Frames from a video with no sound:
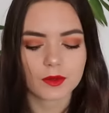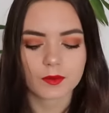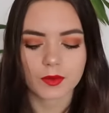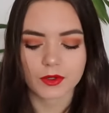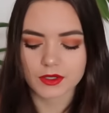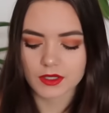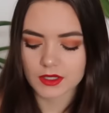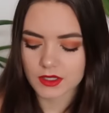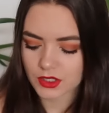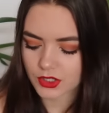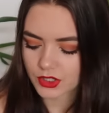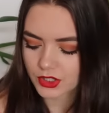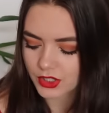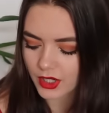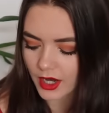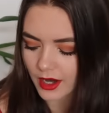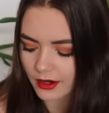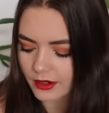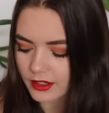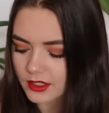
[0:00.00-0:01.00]
3 books to
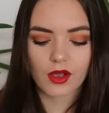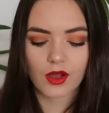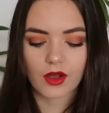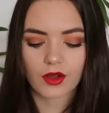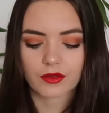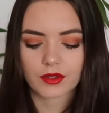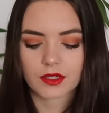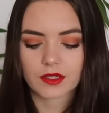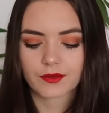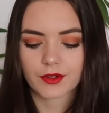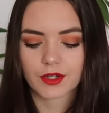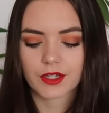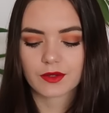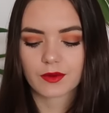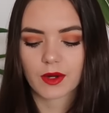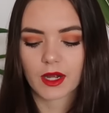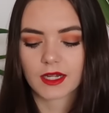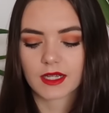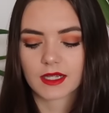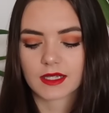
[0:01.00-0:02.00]
share. So this
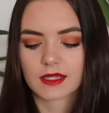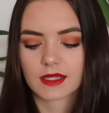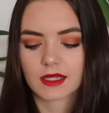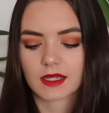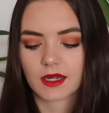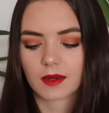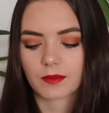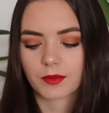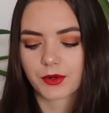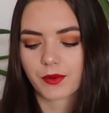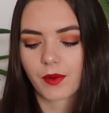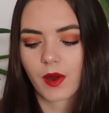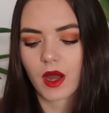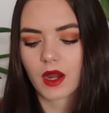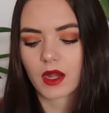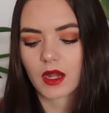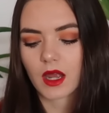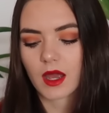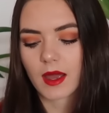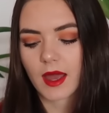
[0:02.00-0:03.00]
first one is the number
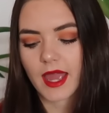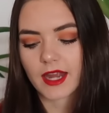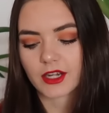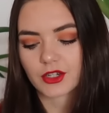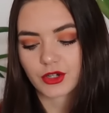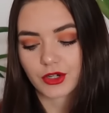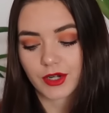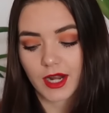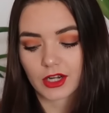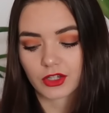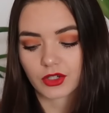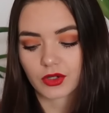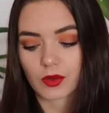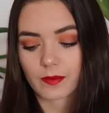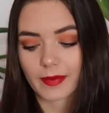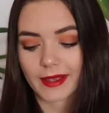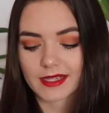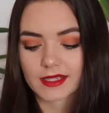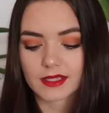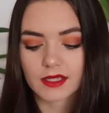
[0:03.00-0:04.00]
one
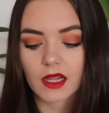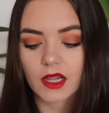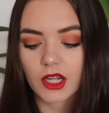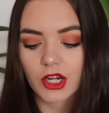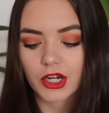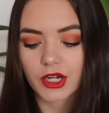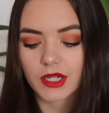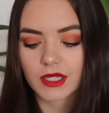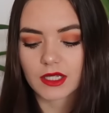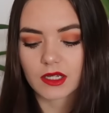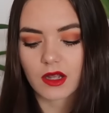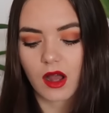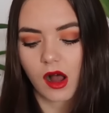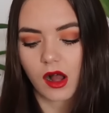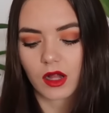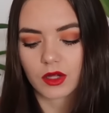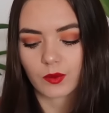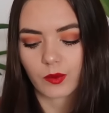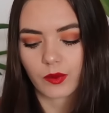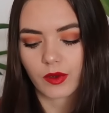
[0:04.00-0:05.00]
international bestseller. It's
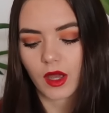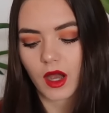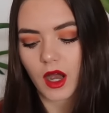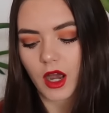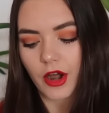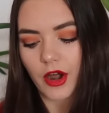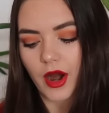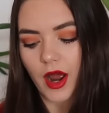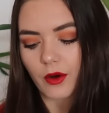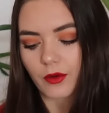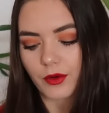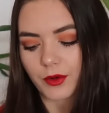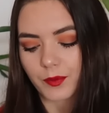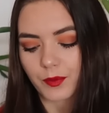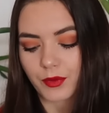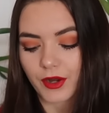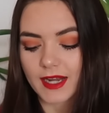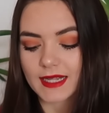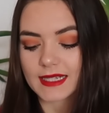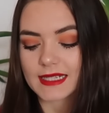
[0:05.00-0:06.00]
called We Are Our
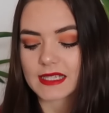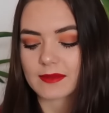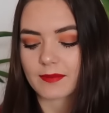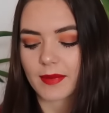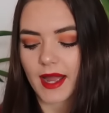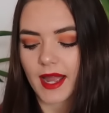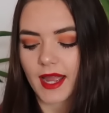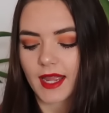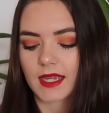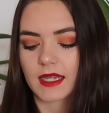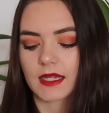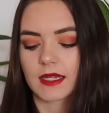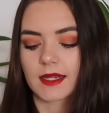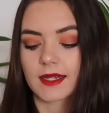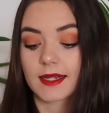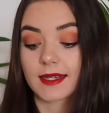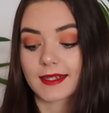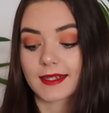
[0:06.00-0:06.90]
Brains by